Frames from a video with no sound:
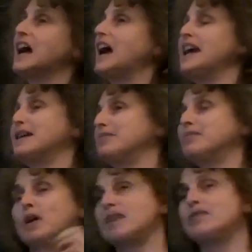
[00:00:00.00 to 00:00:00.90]
I
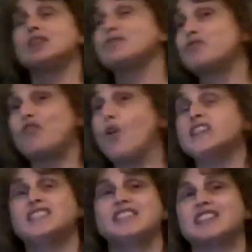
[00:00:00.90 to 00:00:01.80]
am one of those
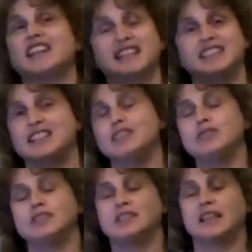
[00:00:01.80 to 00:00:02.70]
voices that
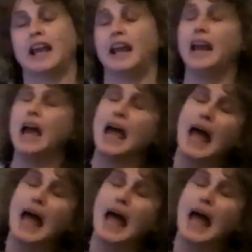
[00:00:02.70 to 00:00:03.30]
continues to say,